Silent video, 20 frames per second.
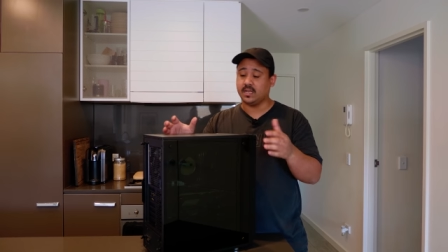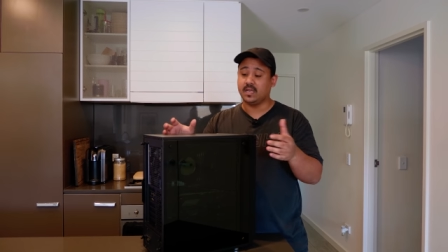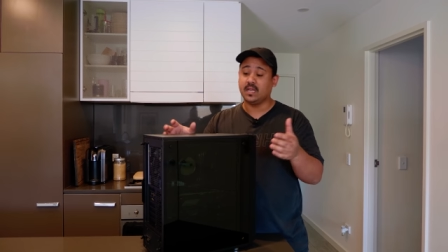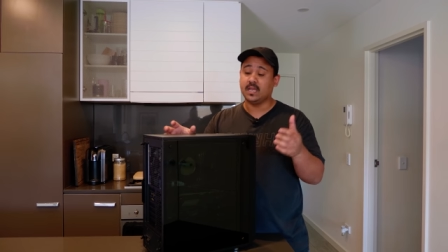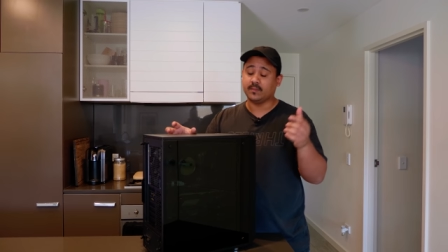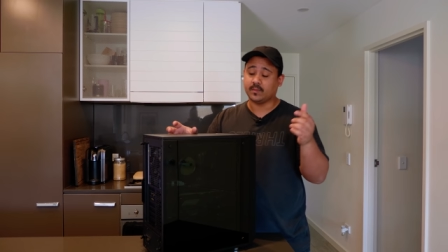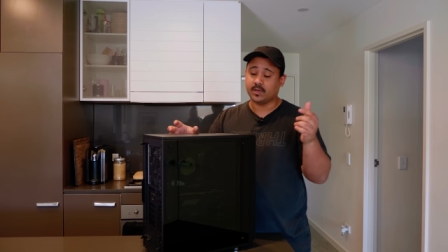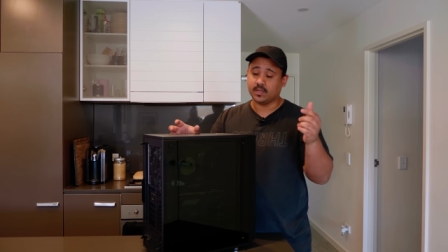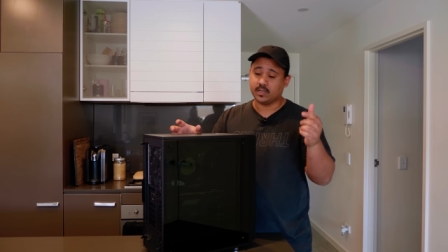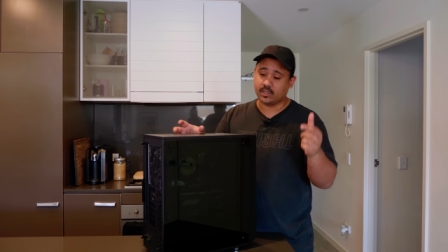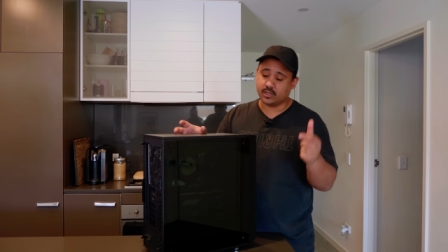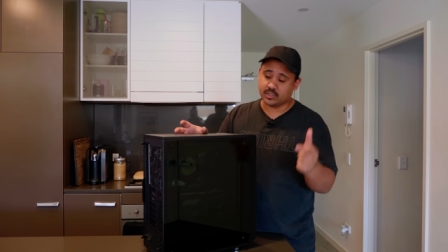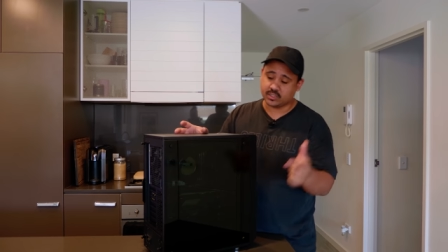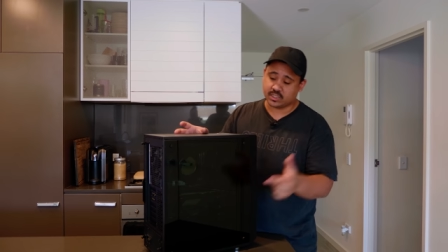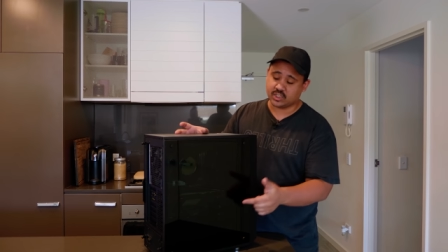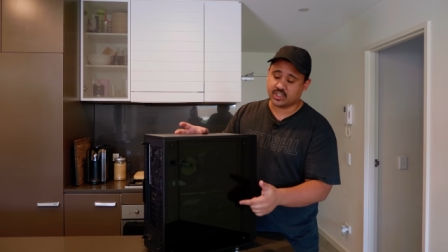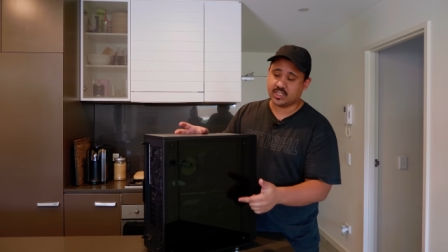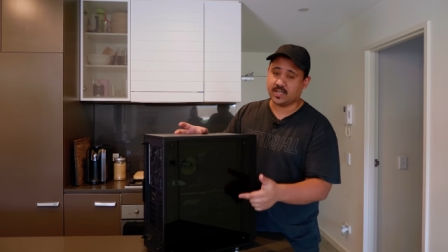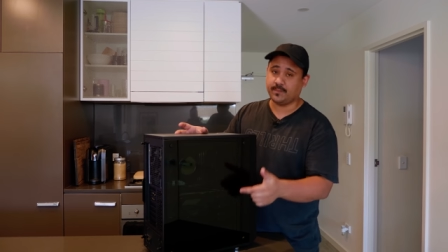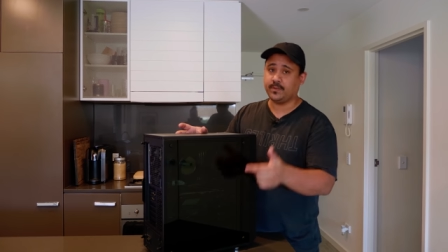I'm going to use
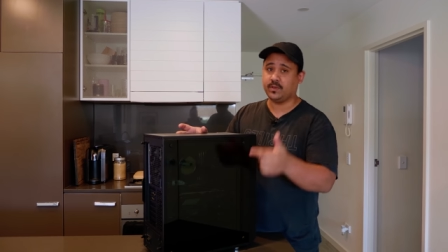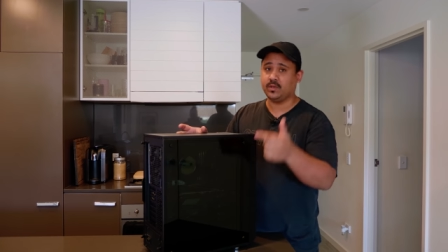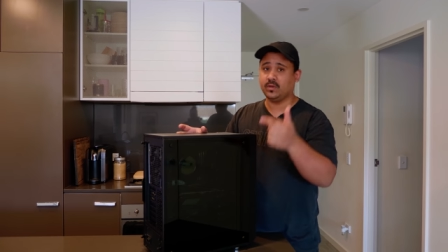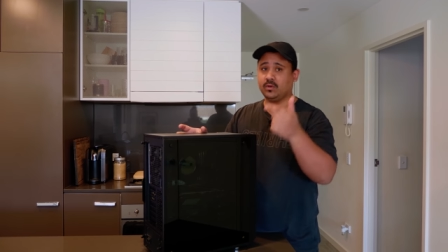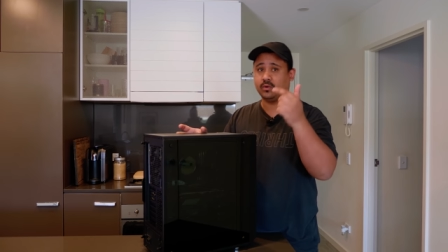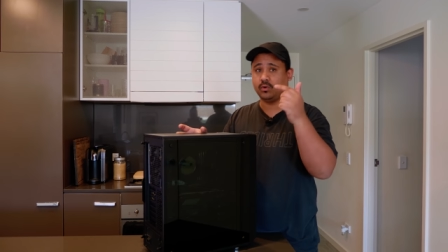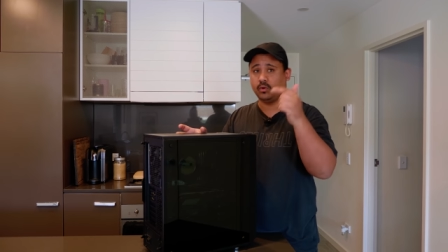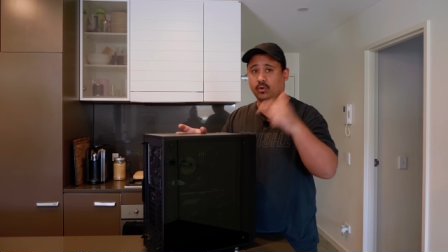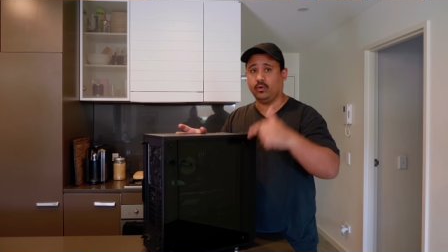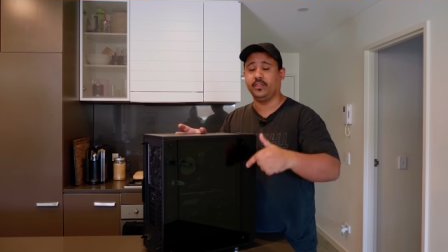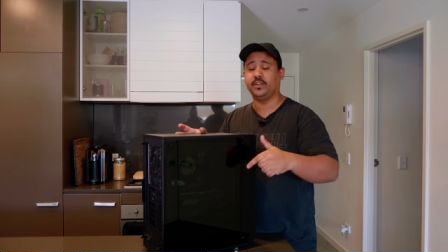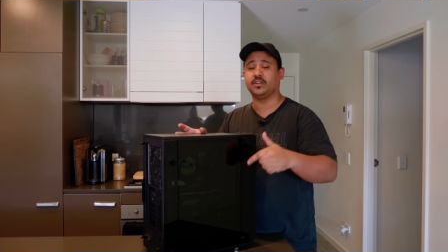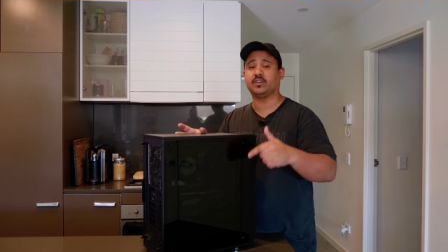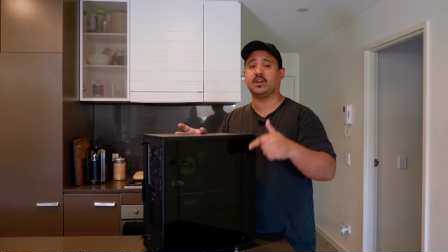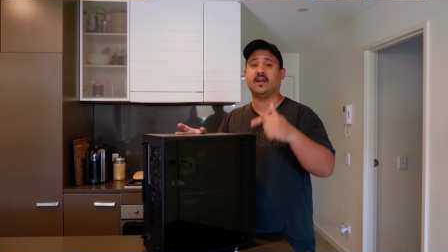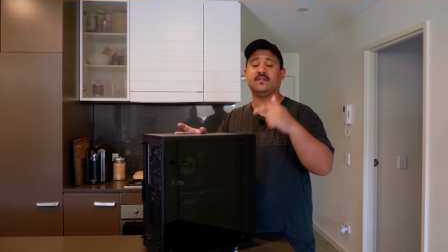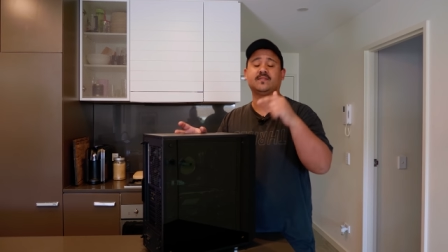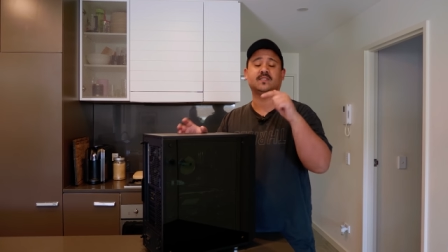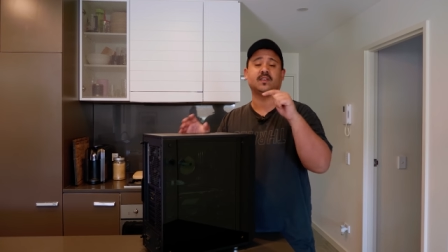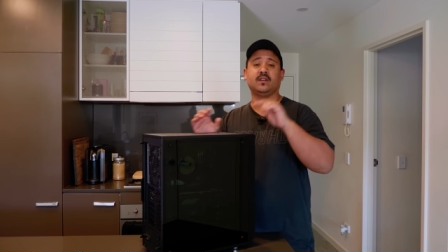the GPU, all the
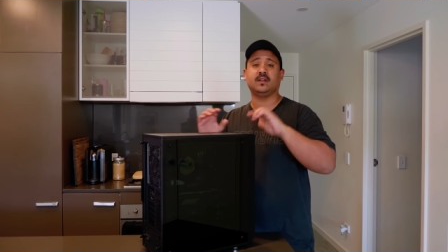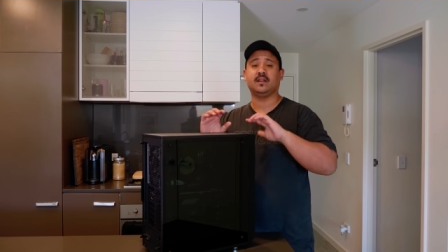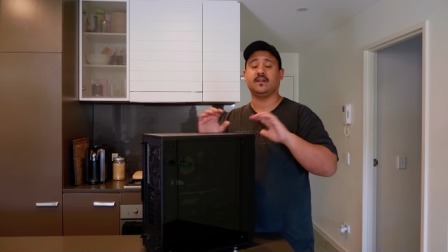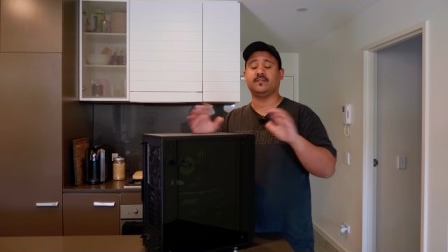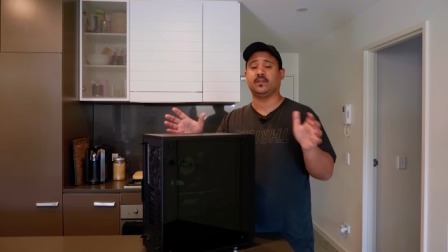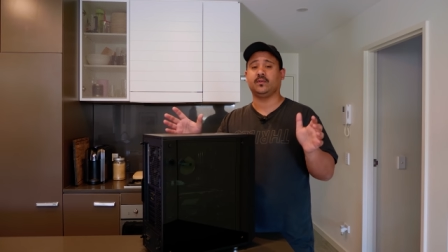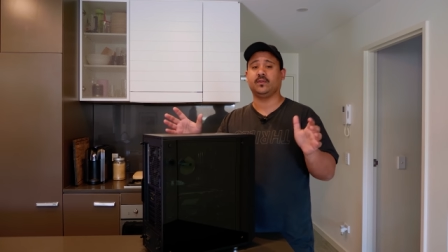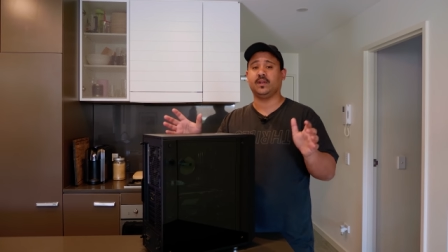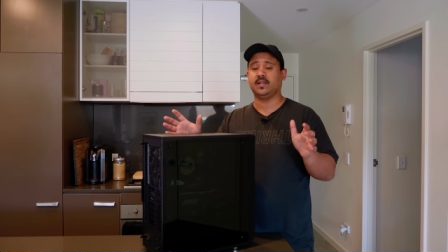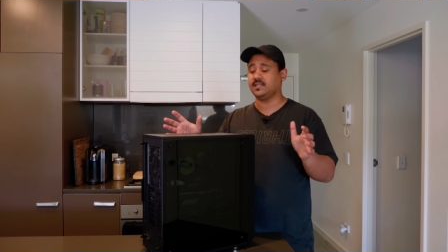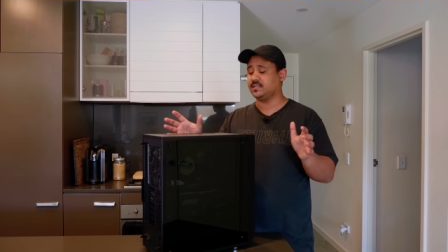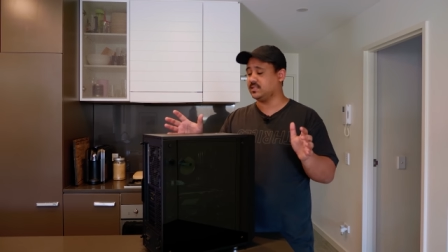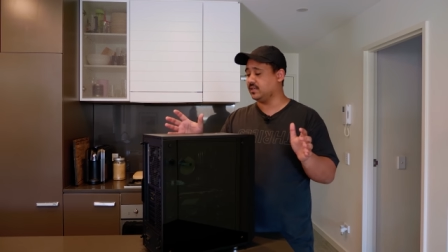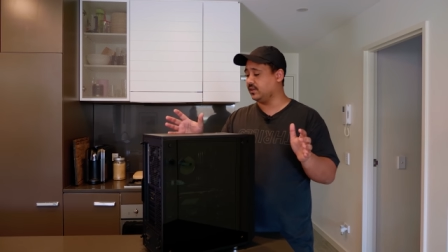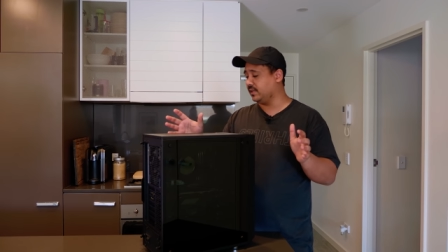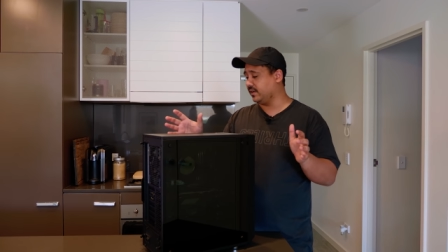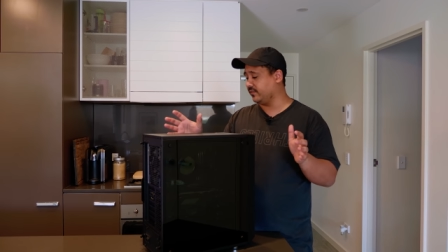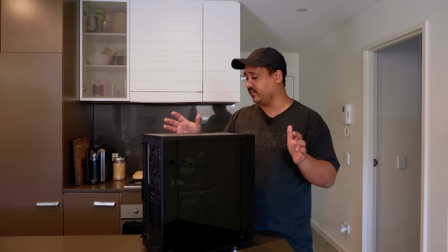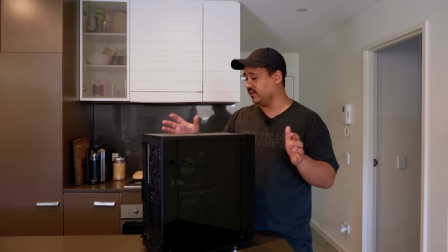drives, so I don't have to reinstall